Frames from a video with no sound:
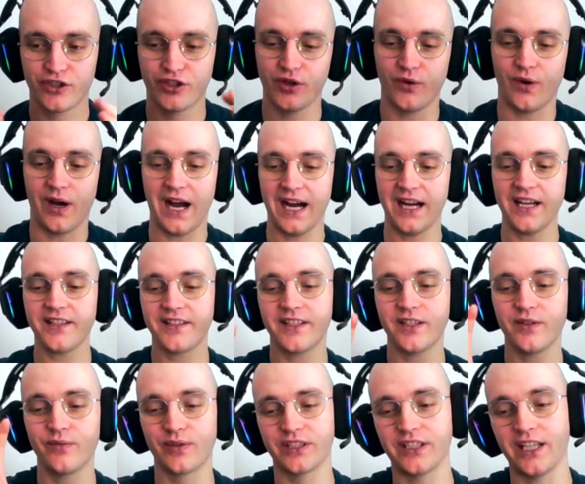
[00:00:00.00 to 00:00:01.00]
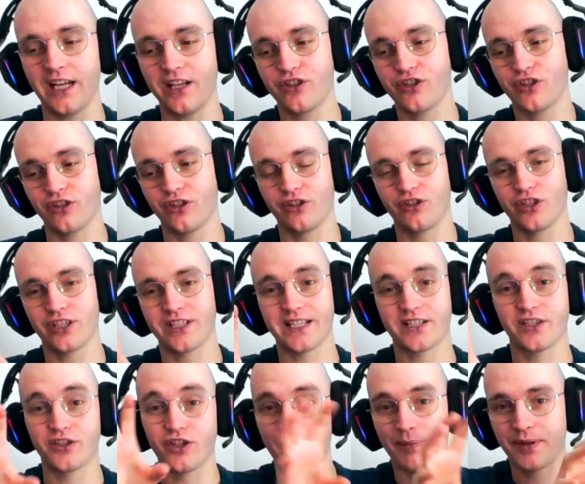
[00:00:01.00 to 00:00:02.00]
So I see retention just
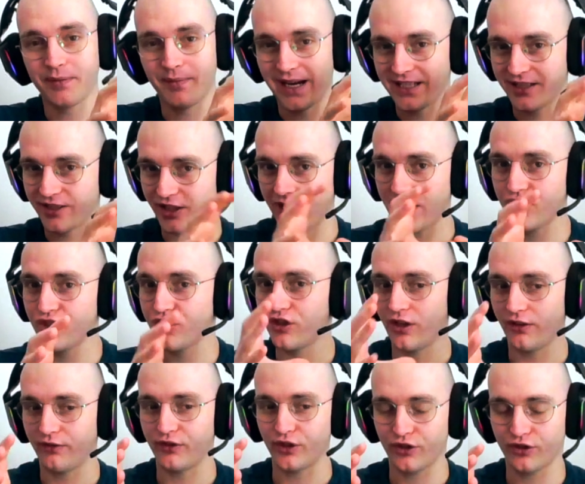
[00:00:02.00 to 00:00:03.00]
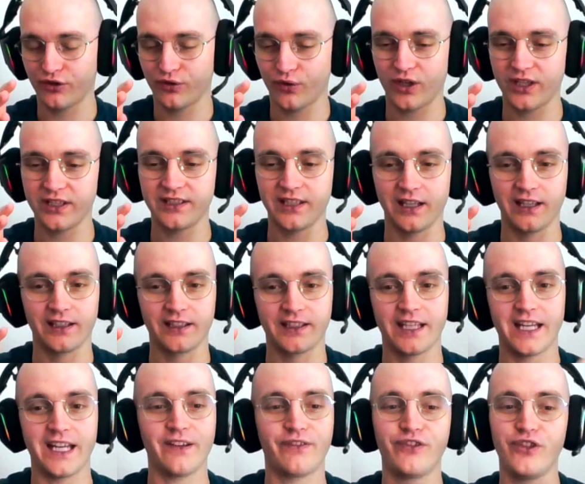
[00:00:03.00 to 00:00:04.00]
as an optimization of your storytelling.
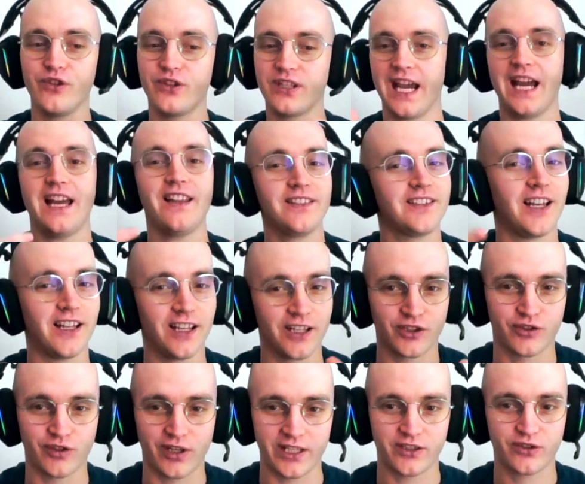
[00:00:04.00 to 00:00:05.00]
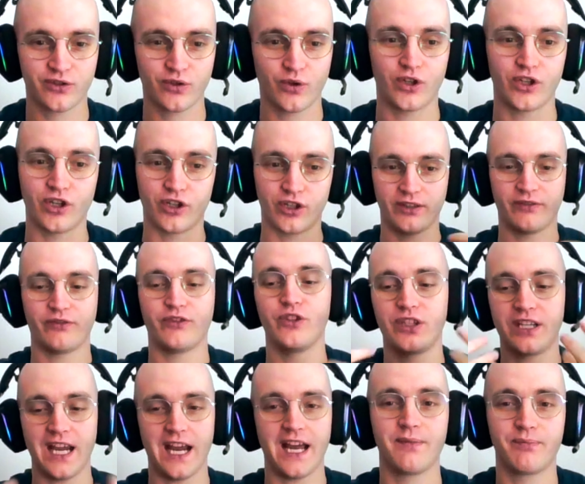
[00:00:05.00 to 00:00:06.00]
If you can tell a great story or if you
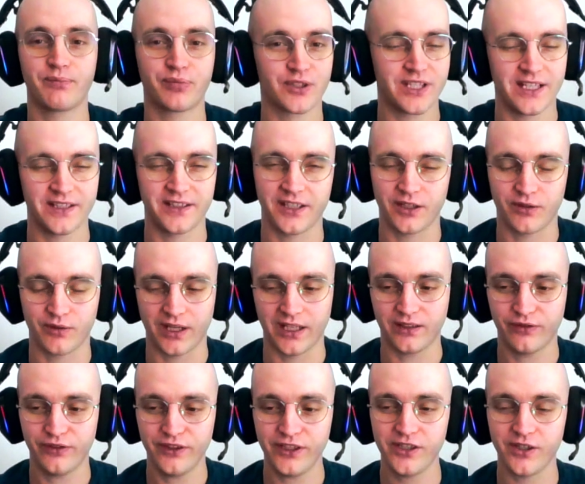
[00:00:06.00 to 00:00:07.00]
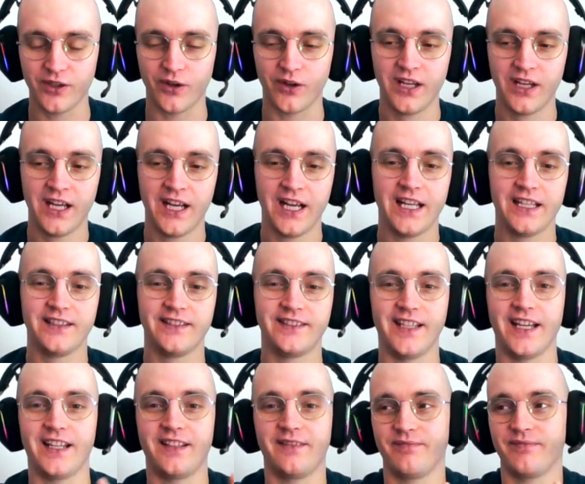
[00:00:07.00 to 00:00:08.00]
can present a great video,
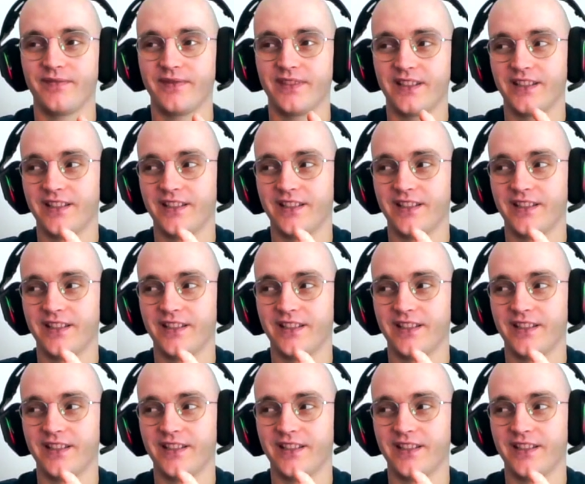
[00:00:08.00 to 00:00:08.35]
then